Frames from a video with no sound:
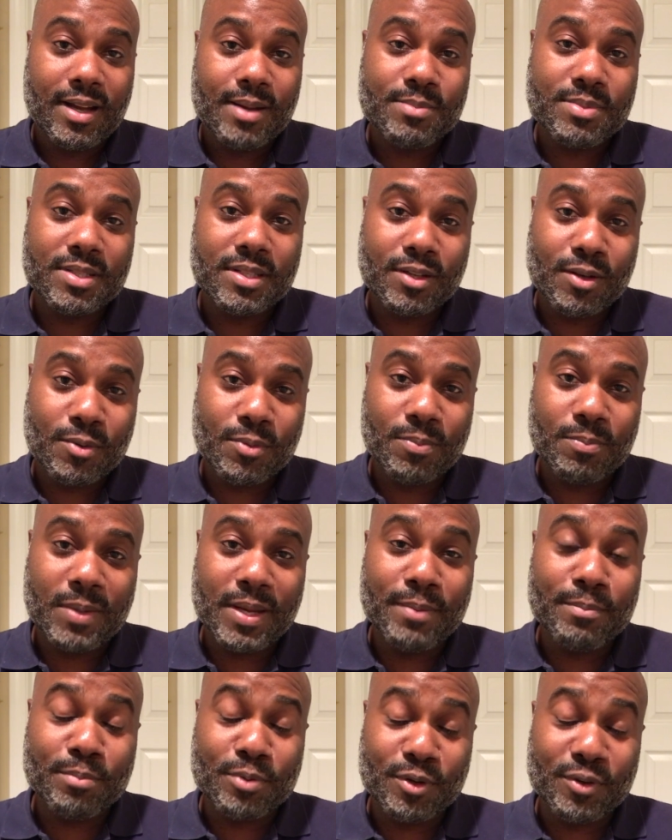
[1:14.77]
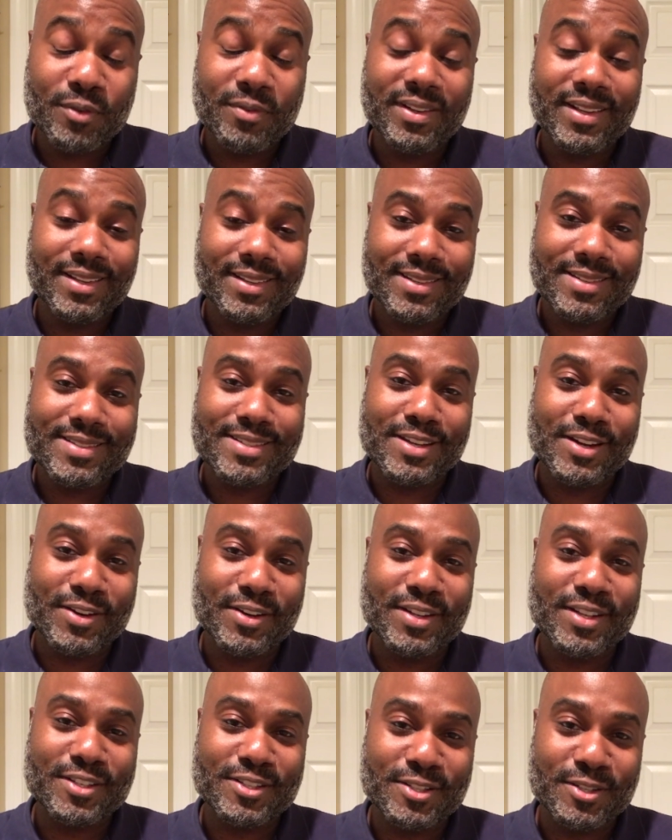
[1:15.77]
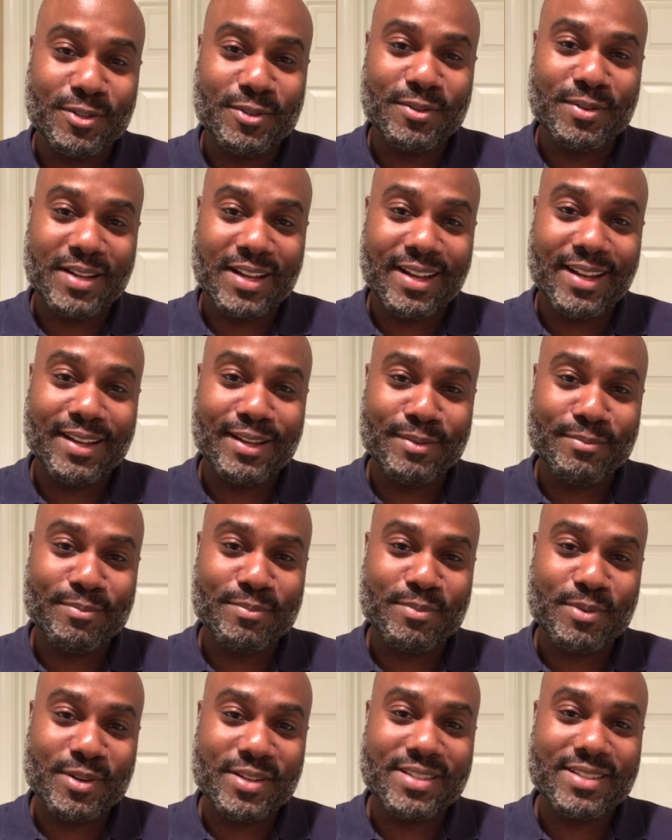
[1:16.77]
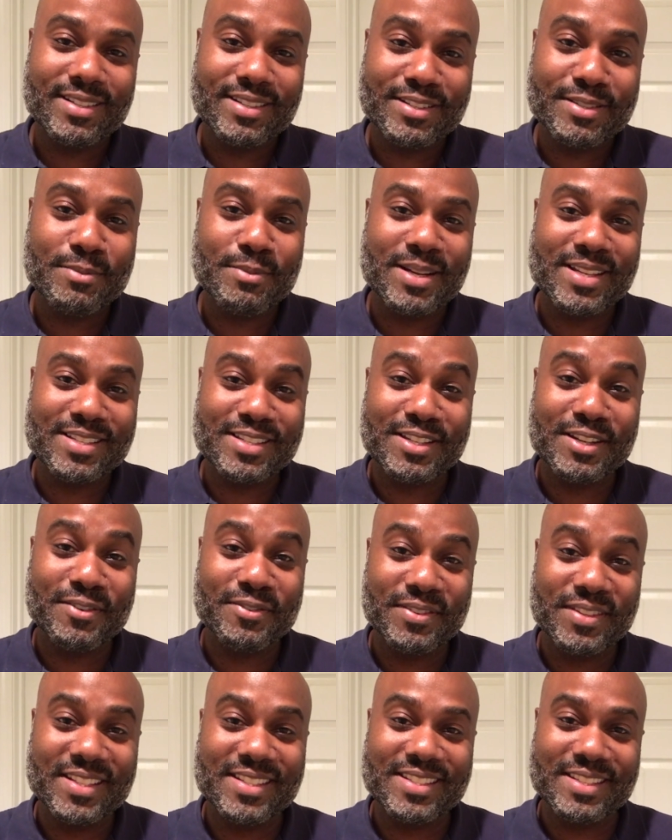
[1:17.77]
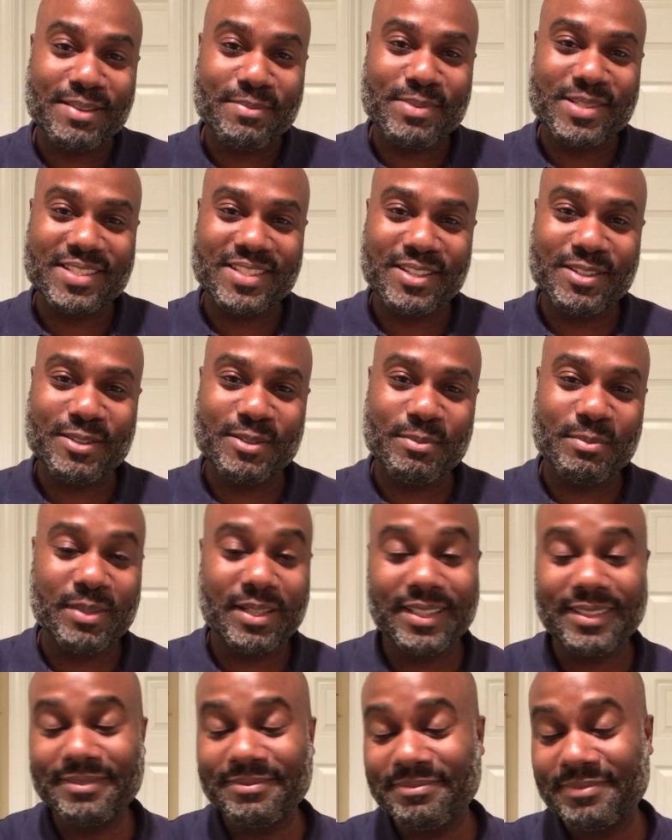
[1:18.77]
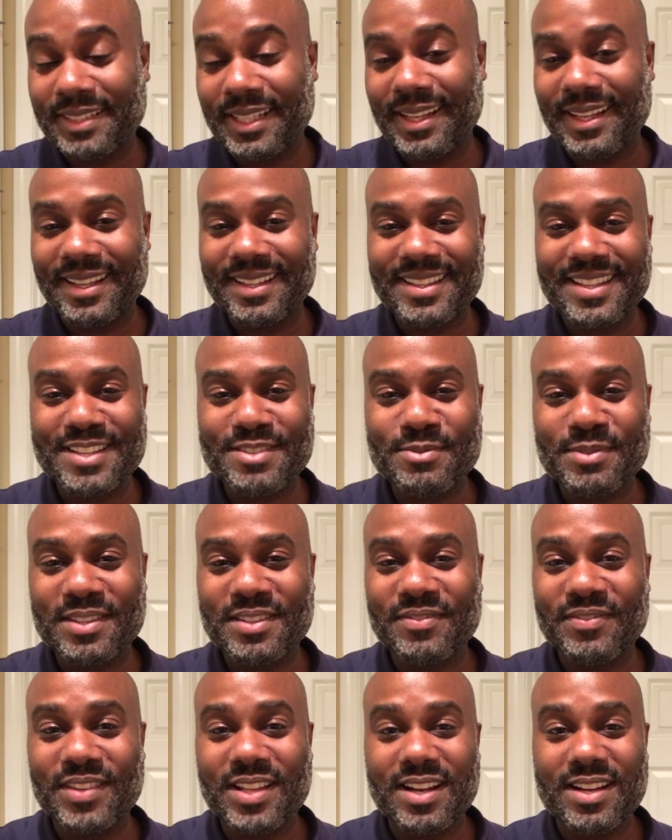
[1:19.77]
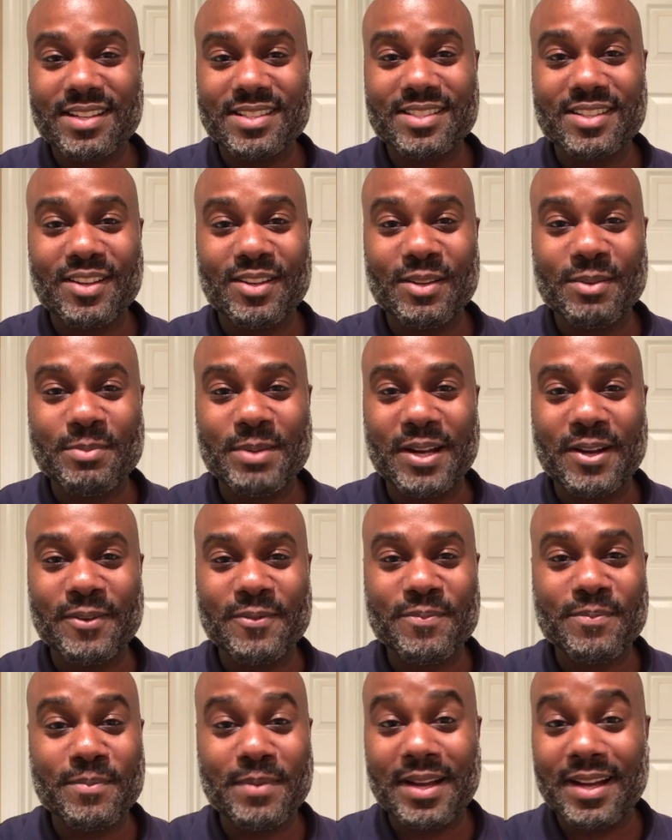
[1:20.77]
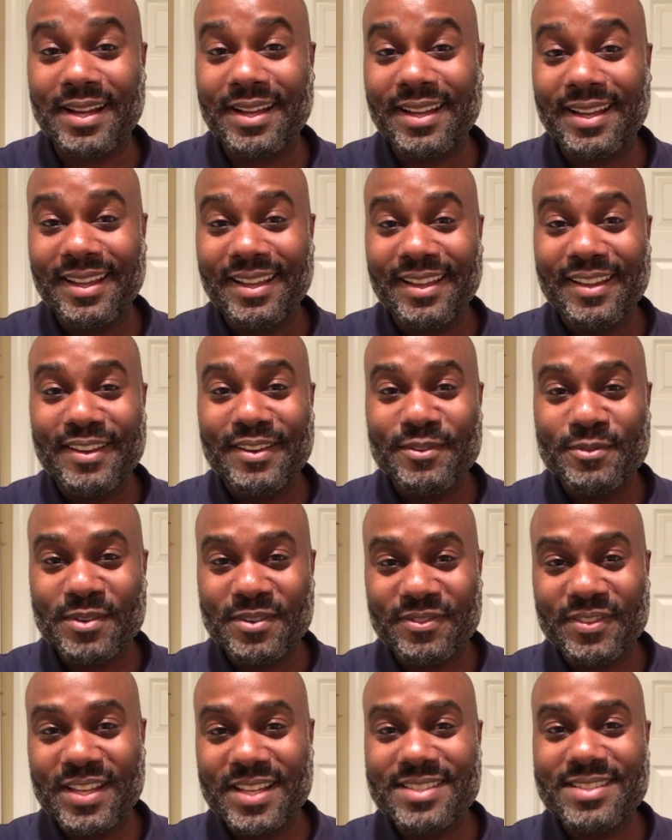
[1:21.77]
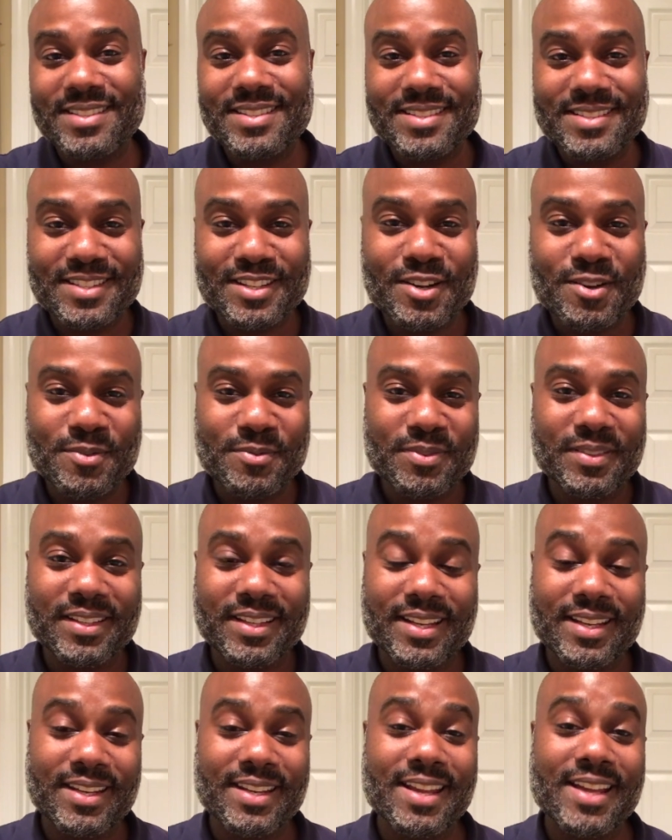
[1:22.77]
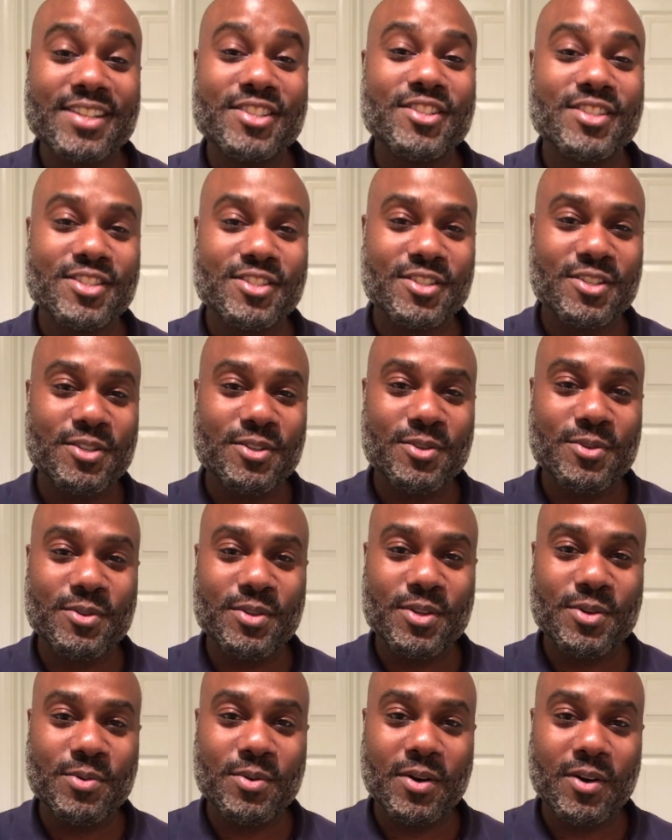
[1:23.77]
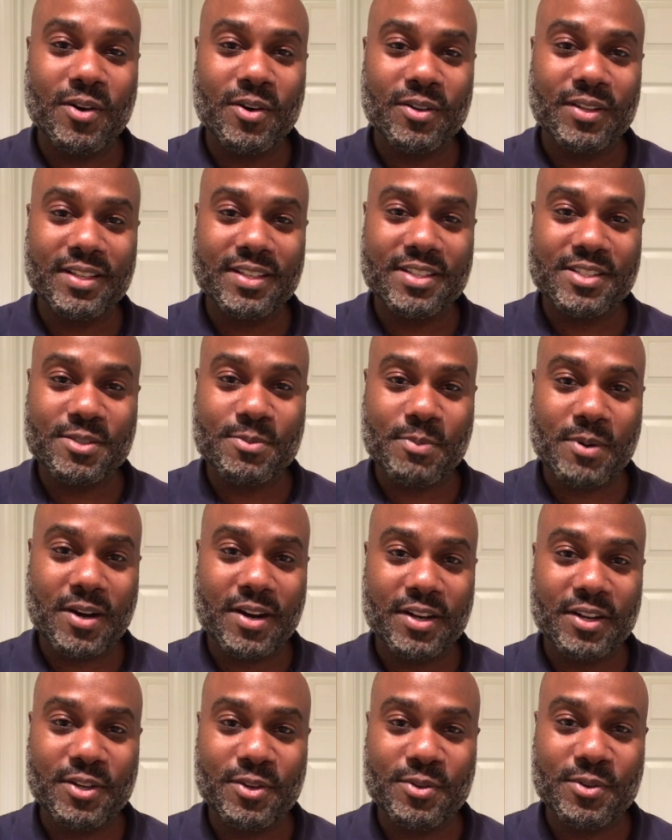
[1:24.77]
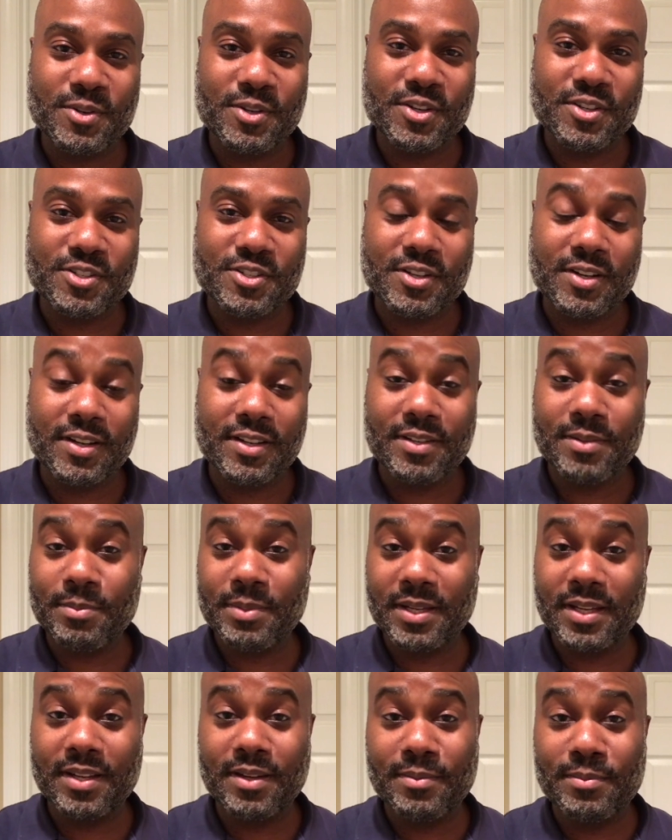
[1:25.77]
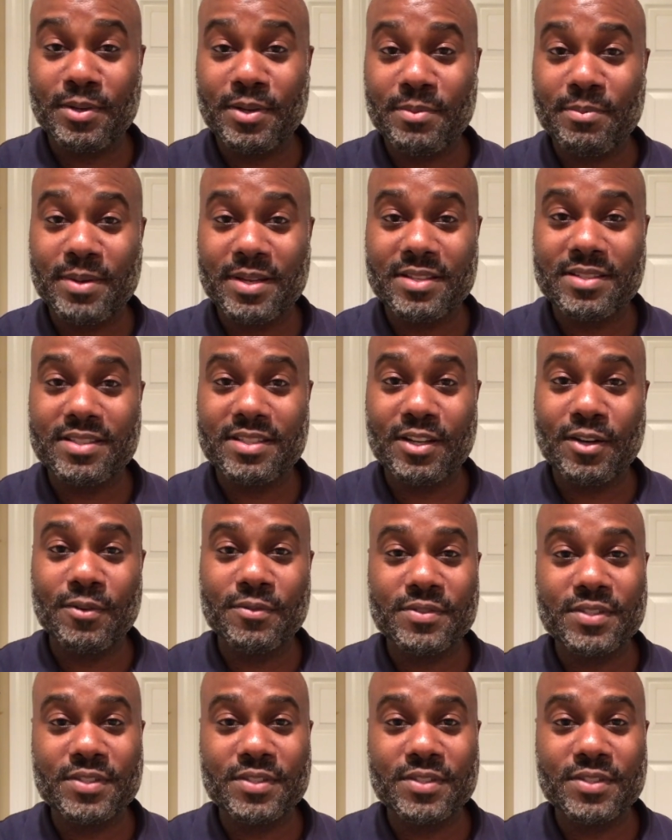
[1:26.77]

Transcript: I'm still improving in this area too. I am preaching to myself in this episode, but hey, that's what the vlog is all about. My reflections and hopefully connections to you all and inspiring you on your journey to become your best self.